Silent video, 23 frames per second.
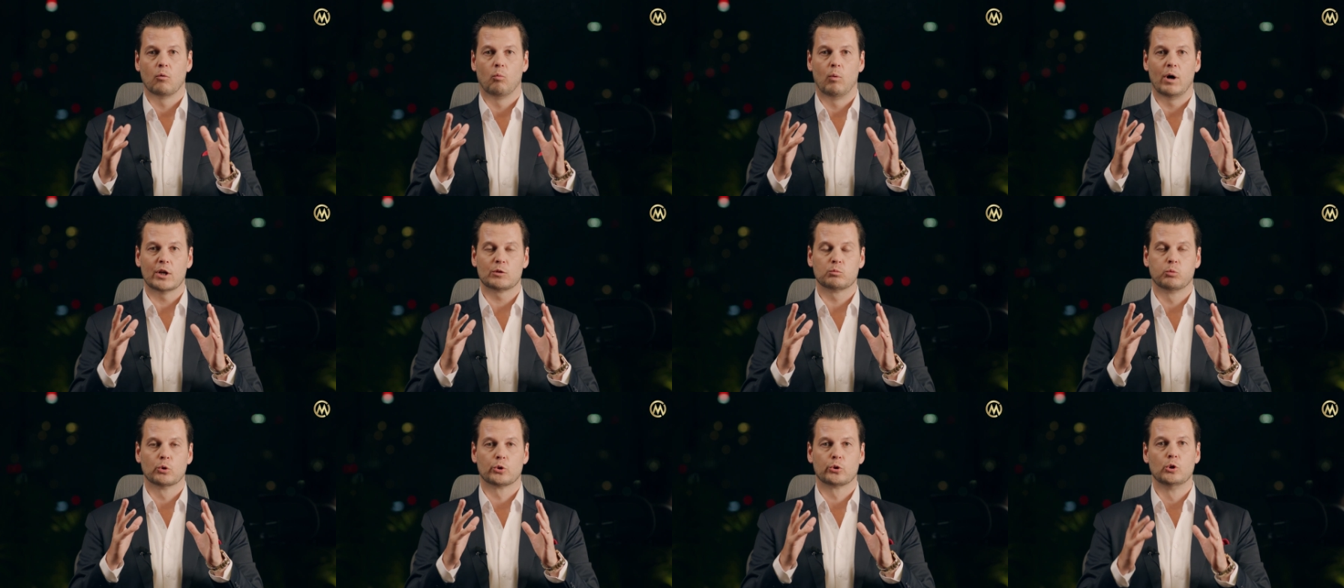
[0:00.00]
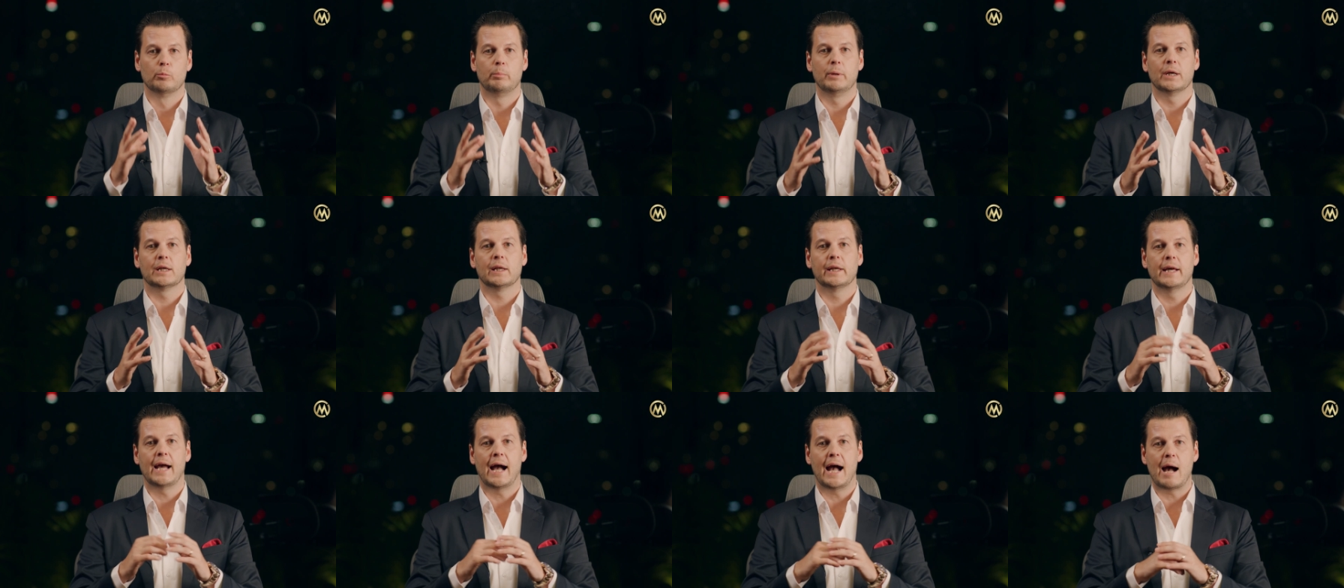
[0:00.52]
what would
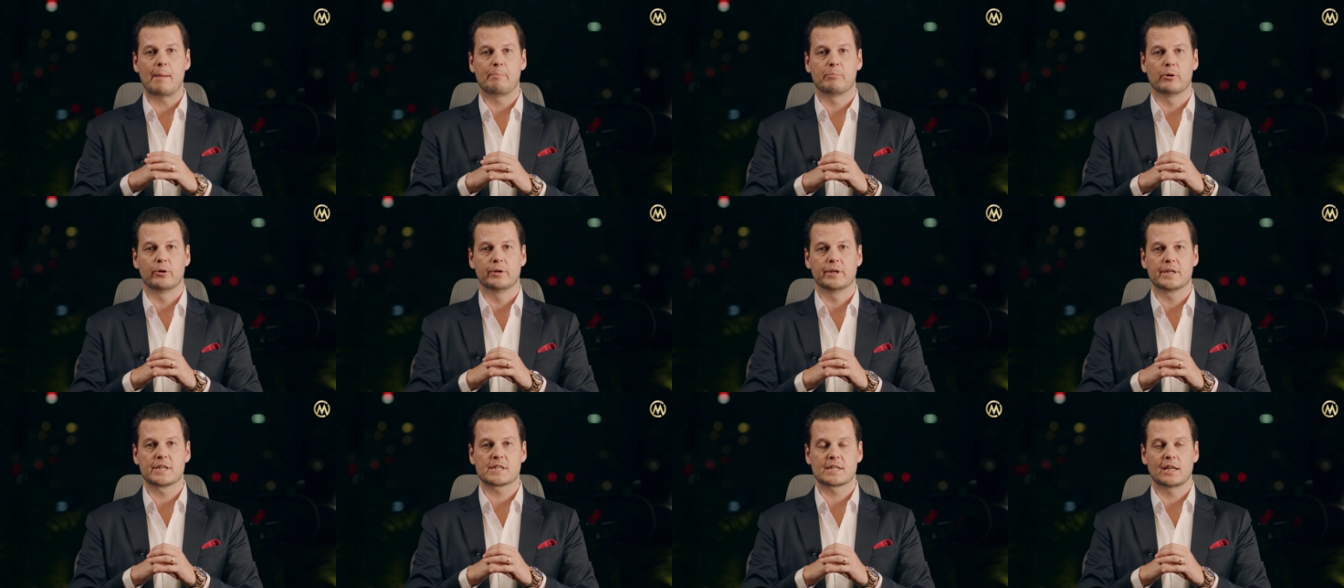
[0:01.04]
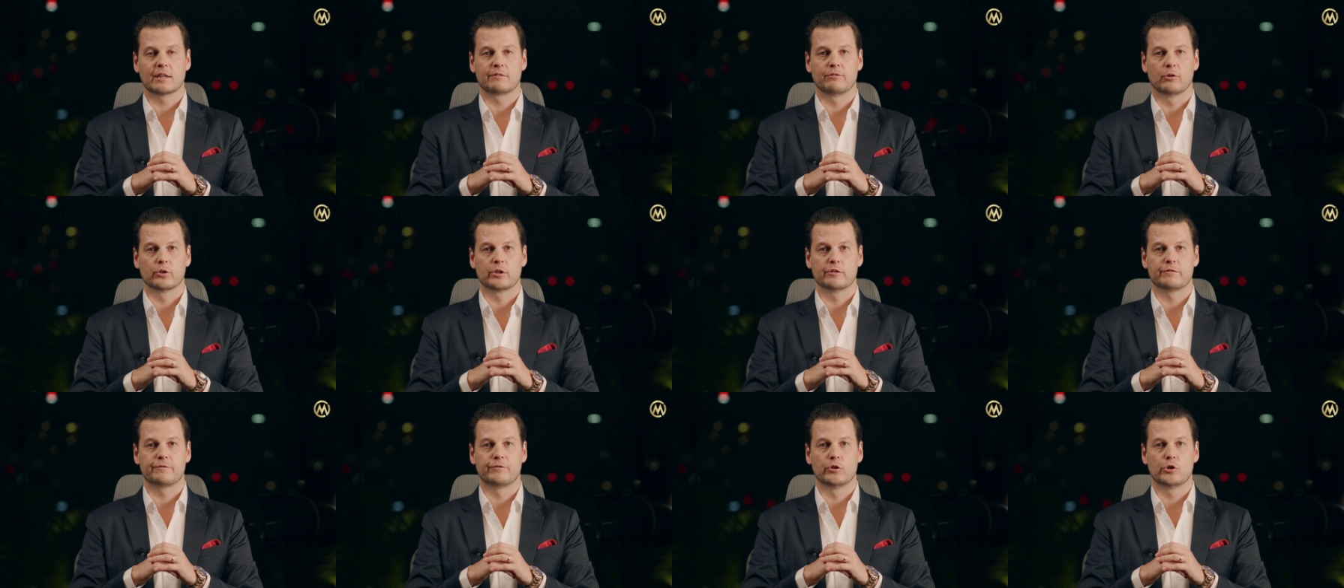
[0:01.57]
typically happen is that
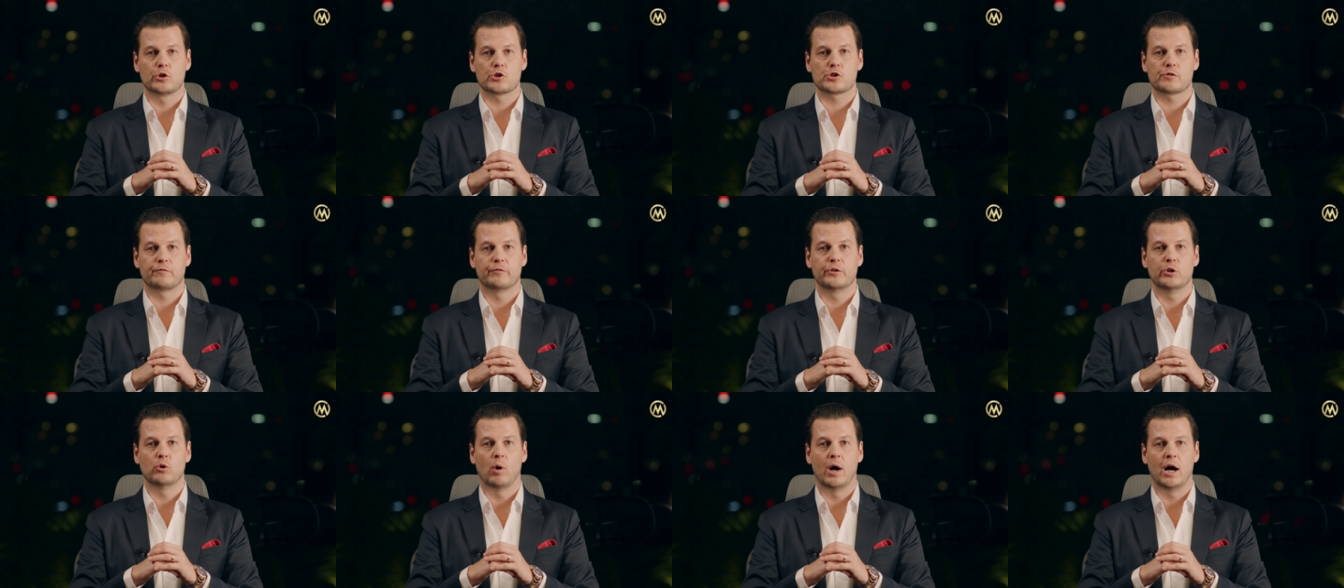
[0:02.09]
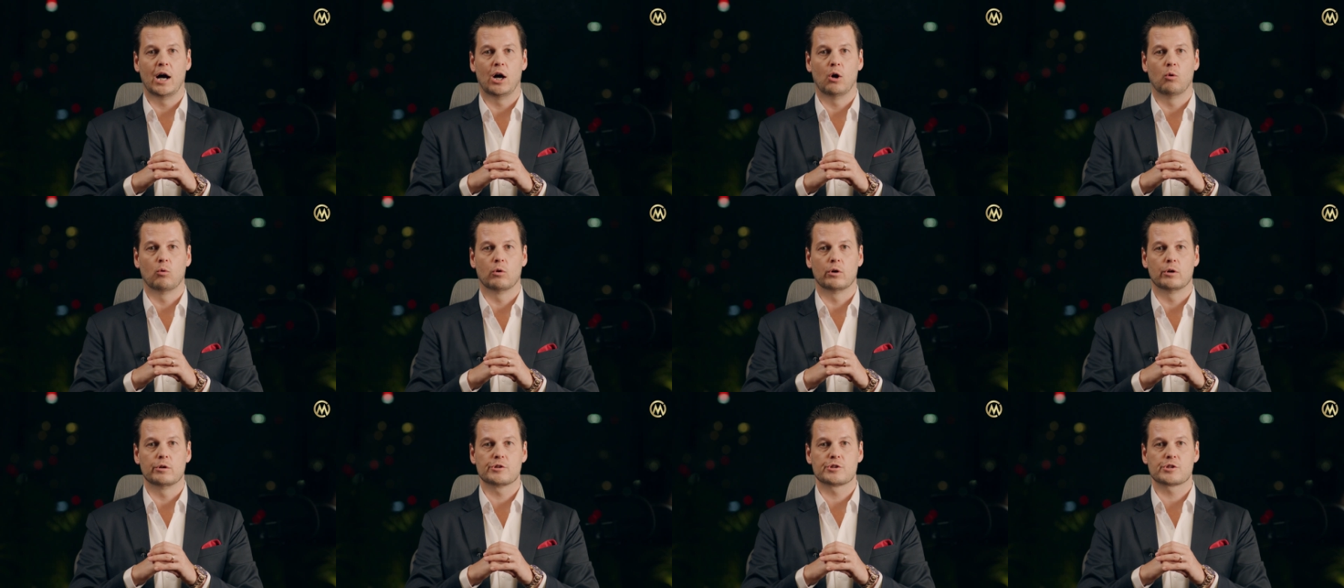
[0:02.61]
for the first few
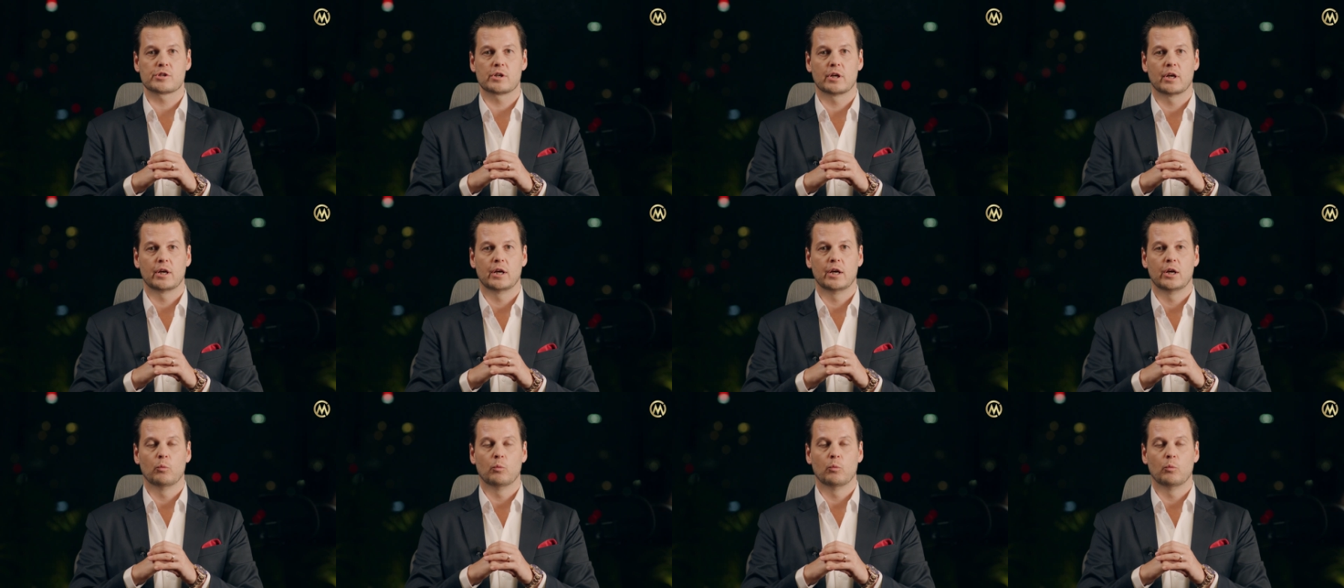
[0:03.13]
hours,